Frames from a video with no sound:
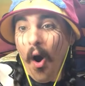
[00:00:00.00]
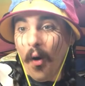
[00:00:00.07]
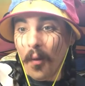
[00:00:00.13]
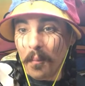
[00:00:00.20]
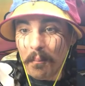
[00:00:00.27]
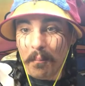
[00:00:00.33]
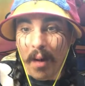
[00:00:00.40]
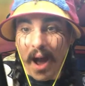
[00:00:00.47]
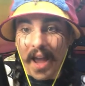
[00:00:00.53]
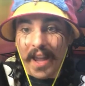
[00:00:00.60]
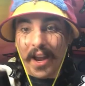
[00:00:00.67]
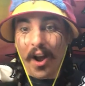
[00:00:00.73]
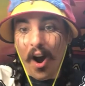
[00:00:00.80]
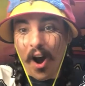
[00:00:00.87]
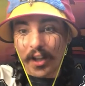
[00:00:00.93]
Oh
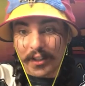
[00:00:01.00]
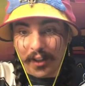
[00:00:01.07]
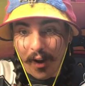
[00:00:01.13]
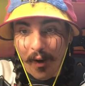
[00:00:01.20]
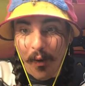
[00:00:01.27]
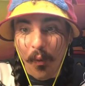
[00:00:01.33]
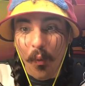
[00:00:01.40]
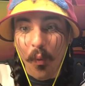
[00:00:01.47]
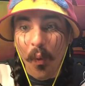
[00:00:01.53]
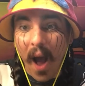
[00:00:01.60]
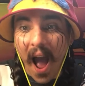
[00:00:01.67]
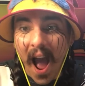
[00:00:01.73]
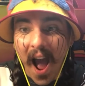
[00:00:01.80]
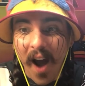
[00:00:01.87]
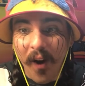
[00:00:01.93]
my god. Oh,
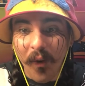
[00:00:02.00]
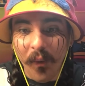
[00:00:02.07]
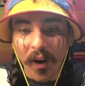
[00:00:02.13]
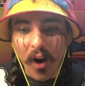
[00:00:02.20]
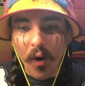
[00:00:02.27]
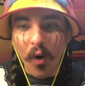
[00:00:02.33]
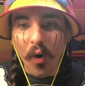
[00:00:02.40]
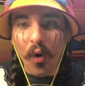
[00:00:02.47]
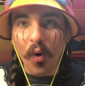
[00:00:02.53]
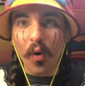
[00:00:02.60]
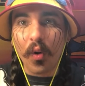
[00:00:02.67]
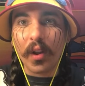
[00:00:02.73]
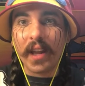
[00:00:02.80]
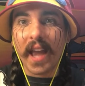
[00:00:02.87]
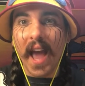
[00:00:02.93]
wow.
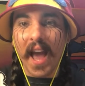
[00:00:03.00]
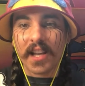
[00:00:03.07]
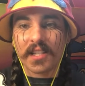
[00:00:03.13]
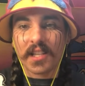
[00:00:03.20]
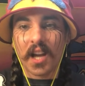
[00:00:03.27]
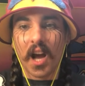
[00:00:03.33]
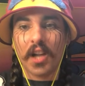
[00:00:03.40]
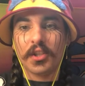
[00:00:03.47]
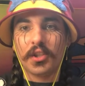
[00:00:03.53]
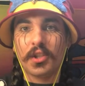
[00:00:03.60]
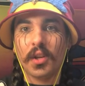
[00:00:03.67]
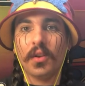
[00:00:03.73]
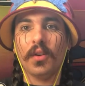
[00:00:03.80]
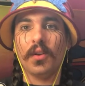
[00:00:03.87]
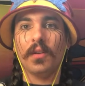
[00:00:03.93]
Holy hexagon,
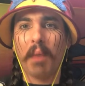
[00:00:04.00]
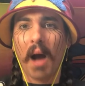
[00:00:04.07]
dude.